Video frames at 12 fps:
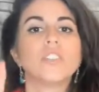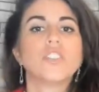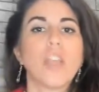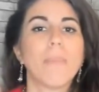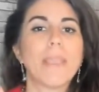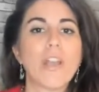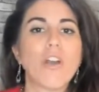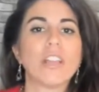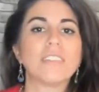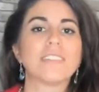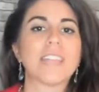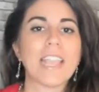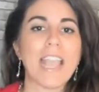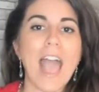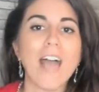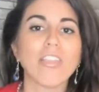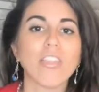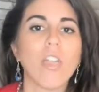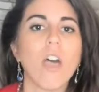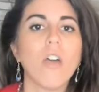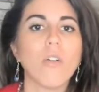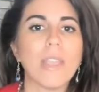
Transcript: jumping on, saying hello.